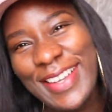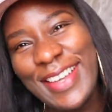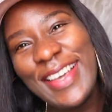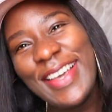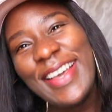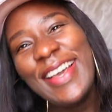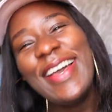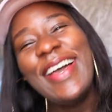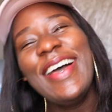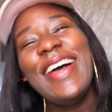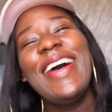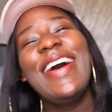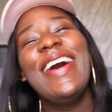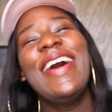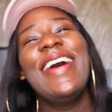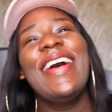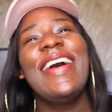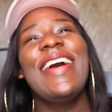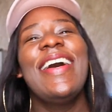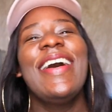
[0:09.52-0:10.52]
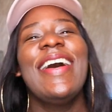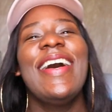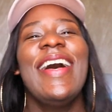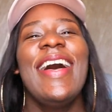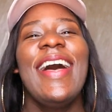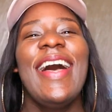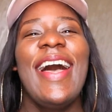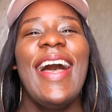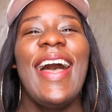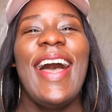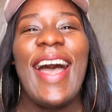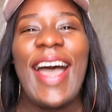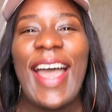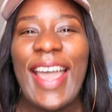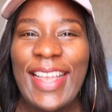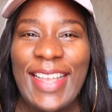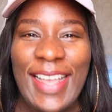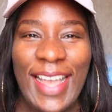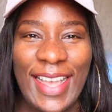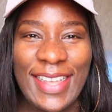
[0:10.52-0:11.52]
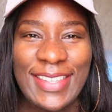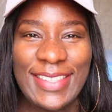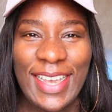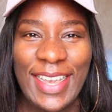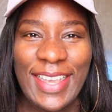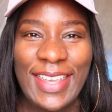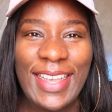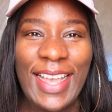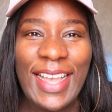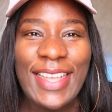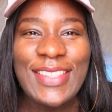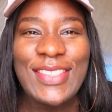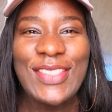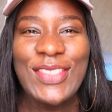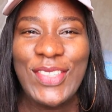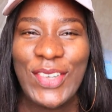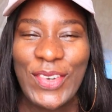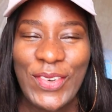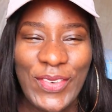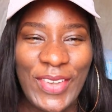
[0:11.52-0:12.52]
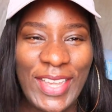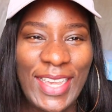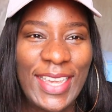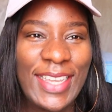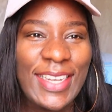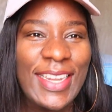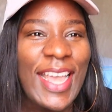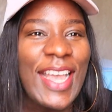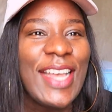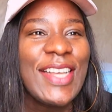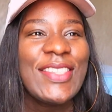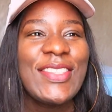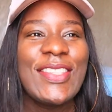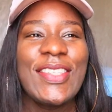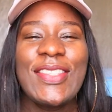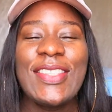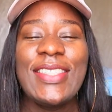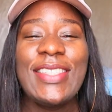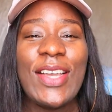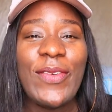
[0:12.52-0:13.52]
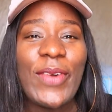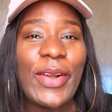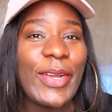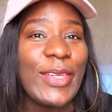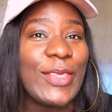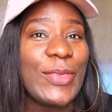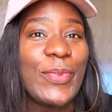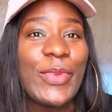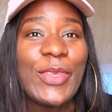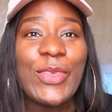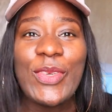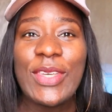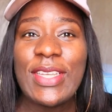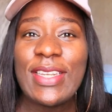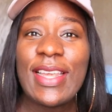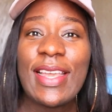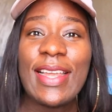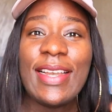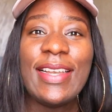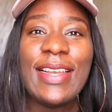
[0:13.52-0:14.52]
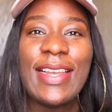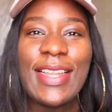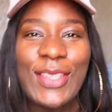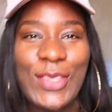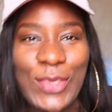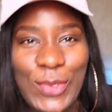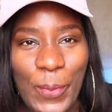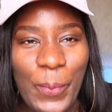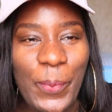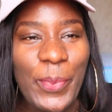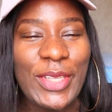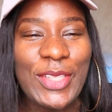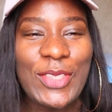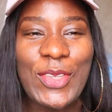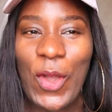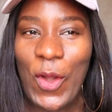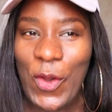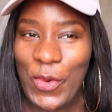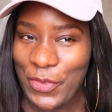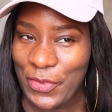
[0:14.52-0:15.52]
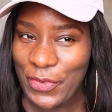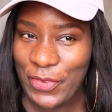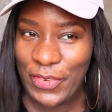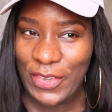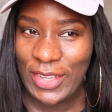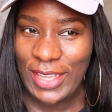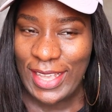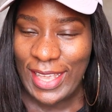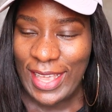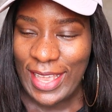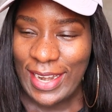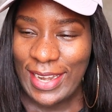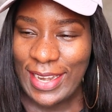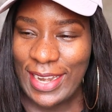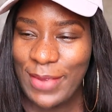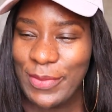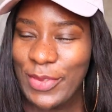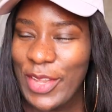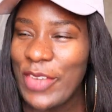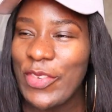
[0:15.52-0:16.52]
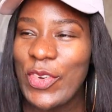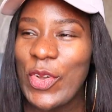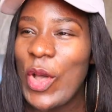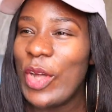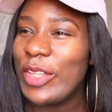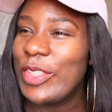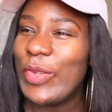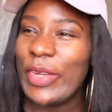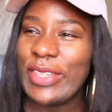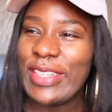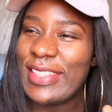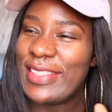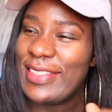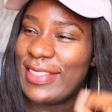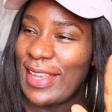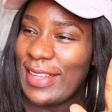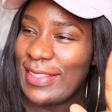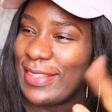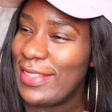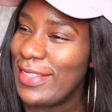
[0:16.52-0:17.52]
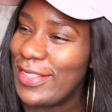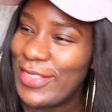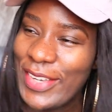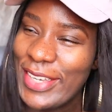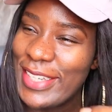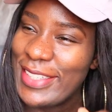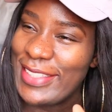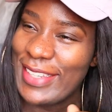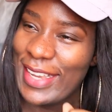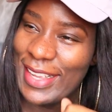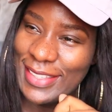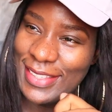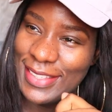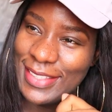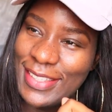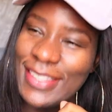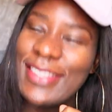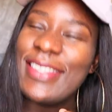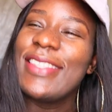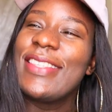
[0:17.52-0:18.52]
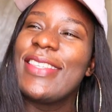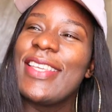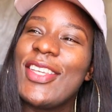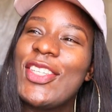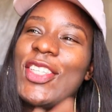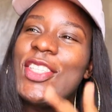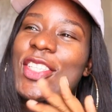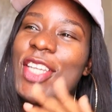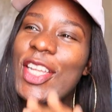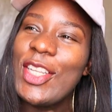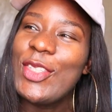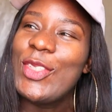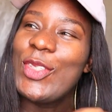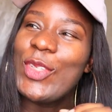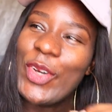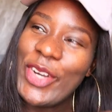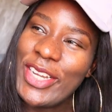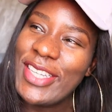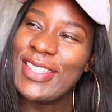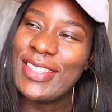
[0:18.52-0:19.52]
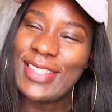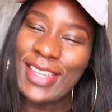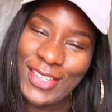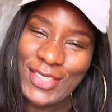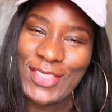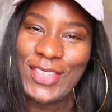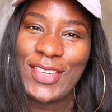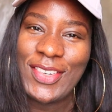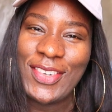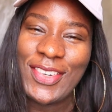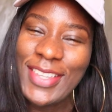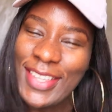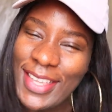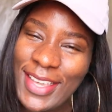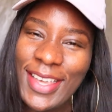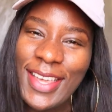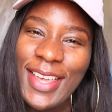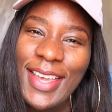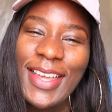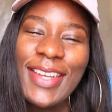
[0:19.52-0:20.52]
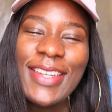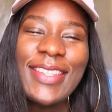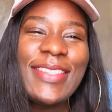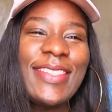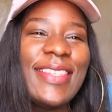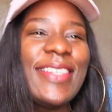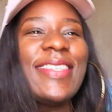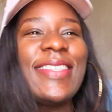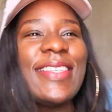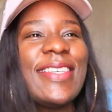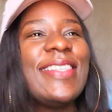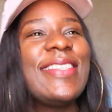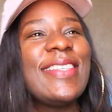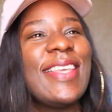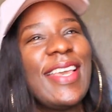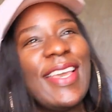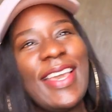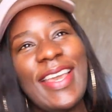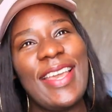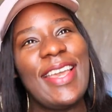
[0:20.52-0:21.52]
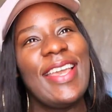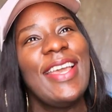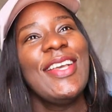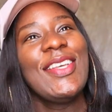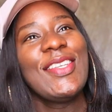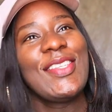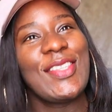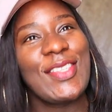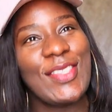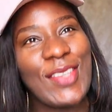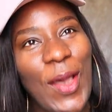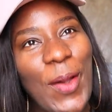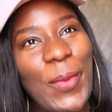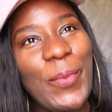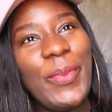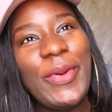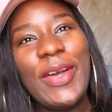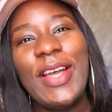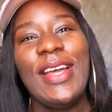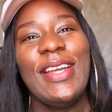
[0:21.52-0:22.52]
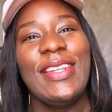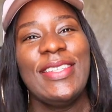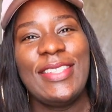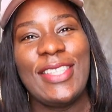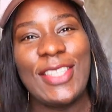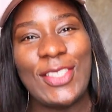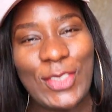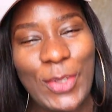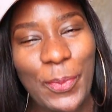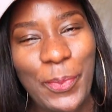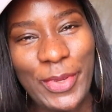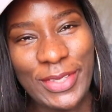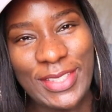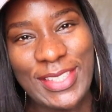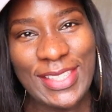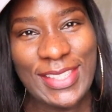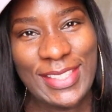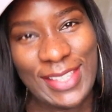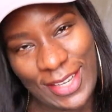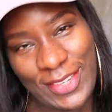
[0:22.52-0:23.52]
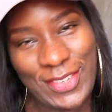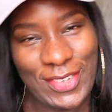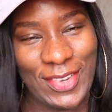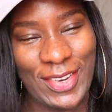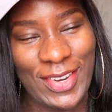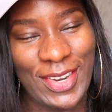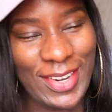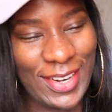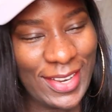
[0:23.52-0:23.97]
Hi, guys. How you guys doing? So today we're going to be doing a little bit of... Let me not even call this one a chat. This is not a chat. This is a shade throwing session, okay? This is a sub-distributing session.